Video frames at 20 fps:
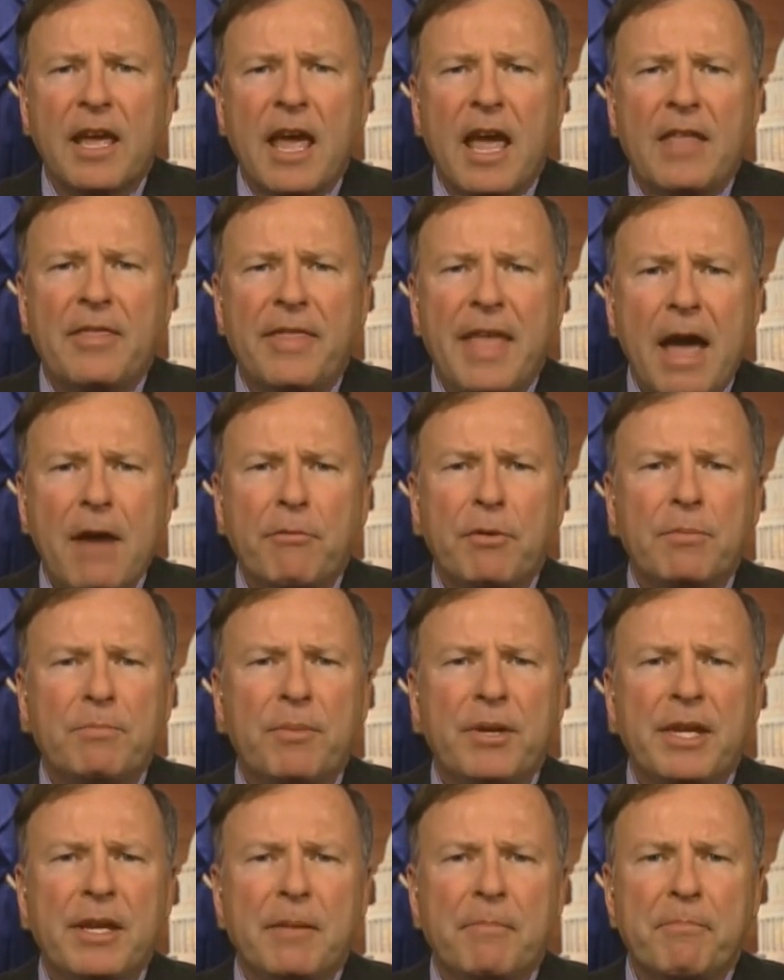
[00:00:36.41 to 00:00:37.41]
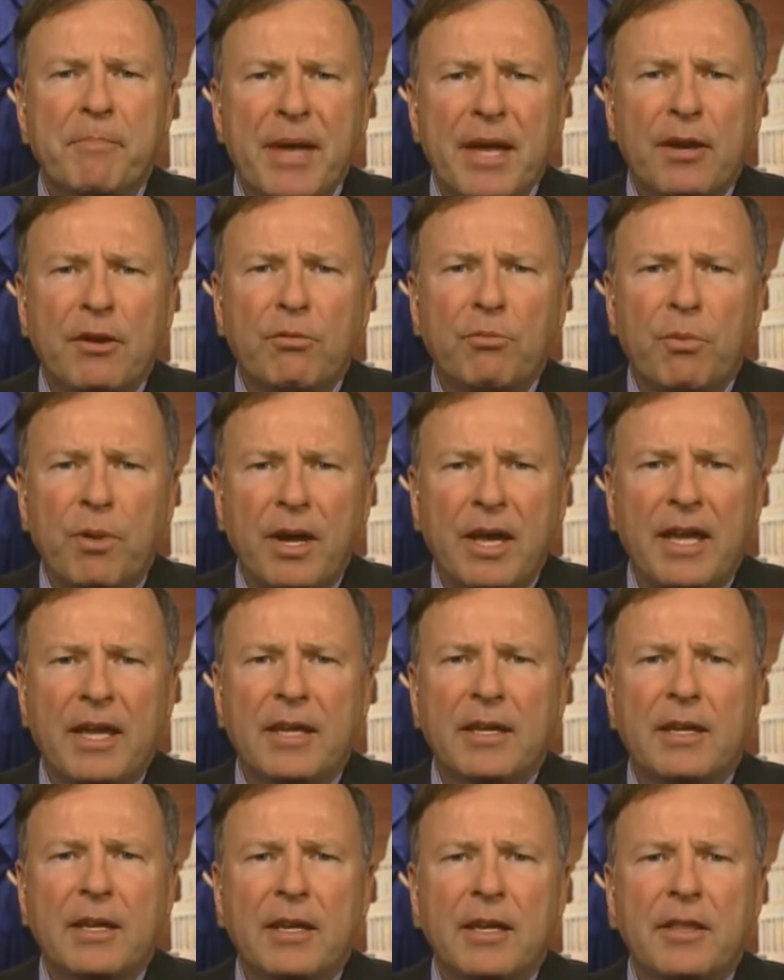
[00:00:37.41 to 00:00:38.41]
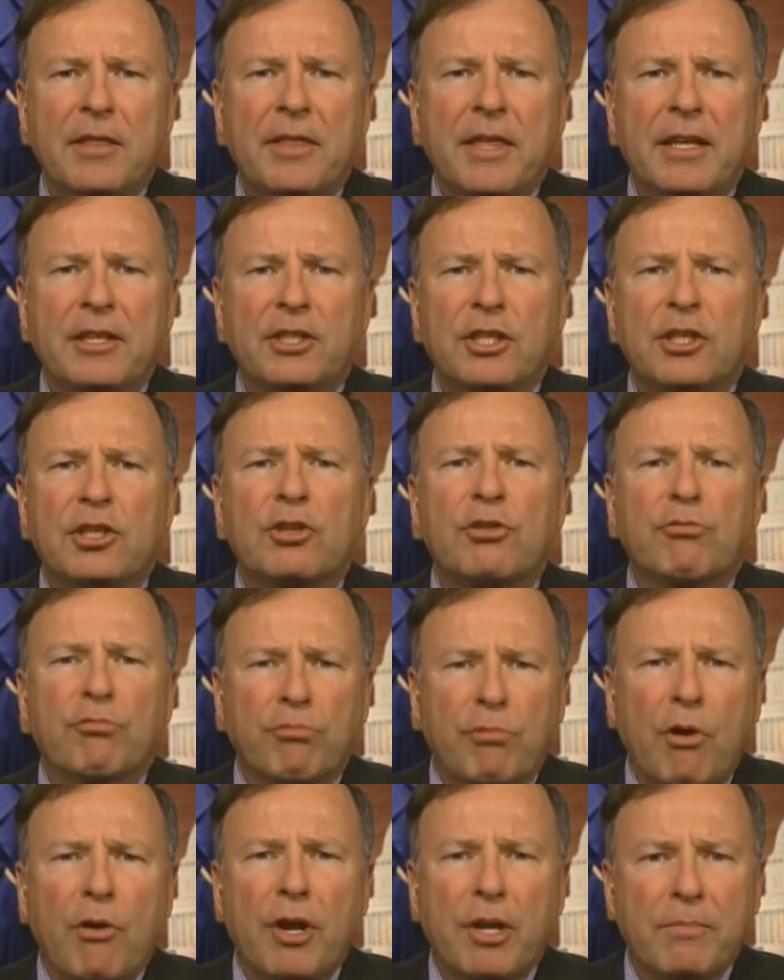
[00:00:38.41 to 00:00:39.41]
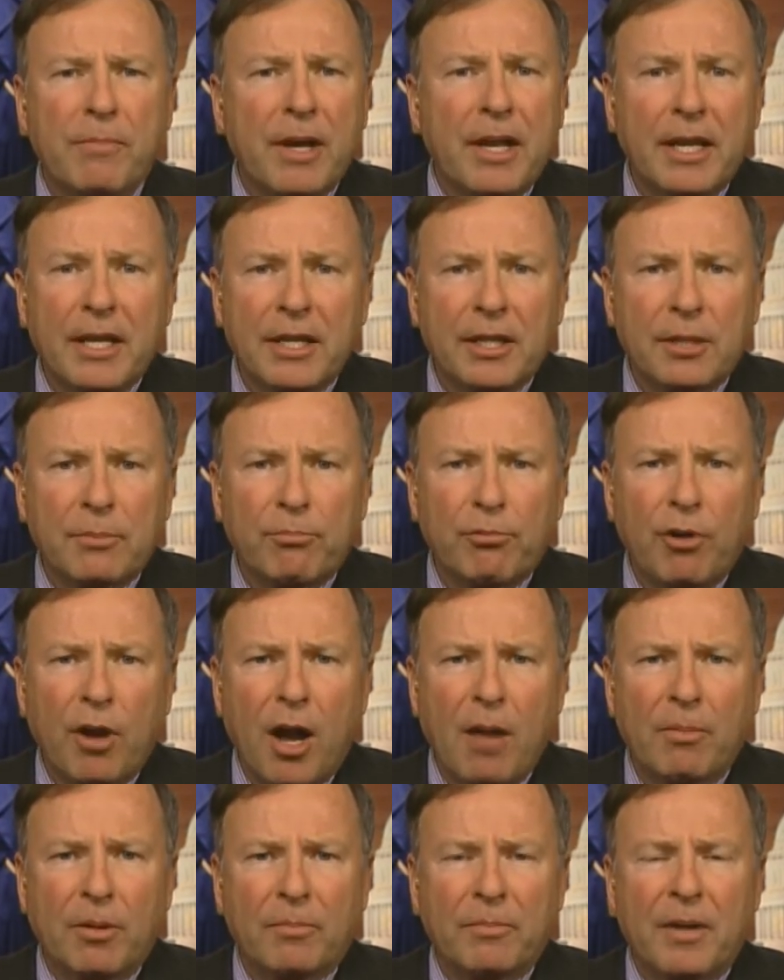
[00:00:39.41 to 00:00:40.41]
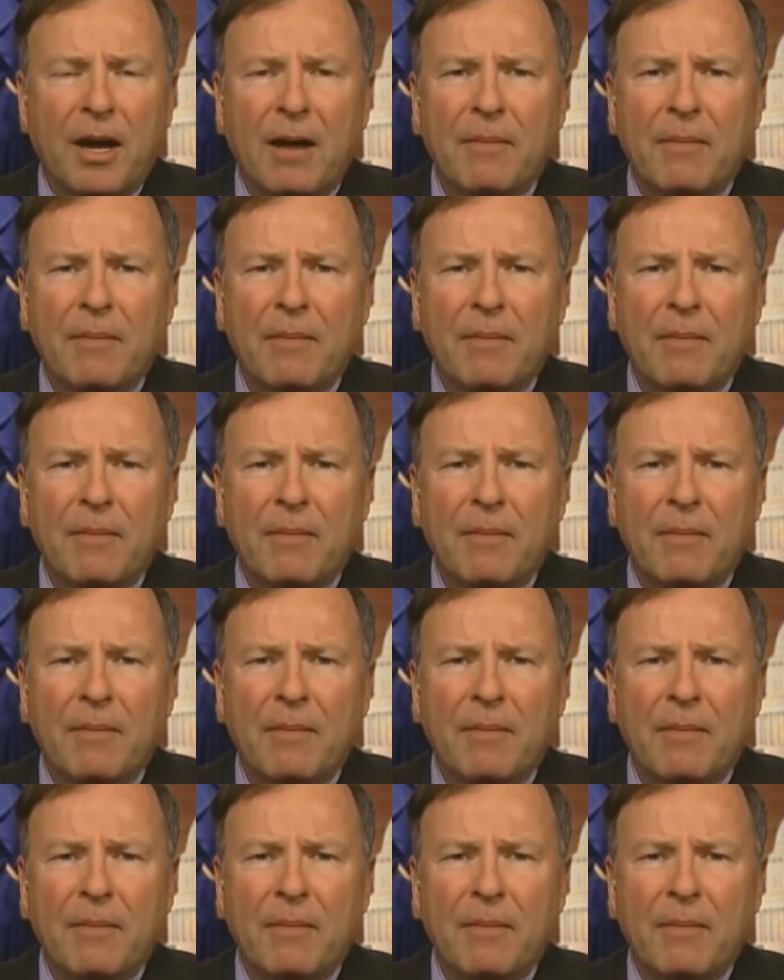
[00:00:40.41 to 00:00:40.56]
And that would be a better way than just throwing money at the problem.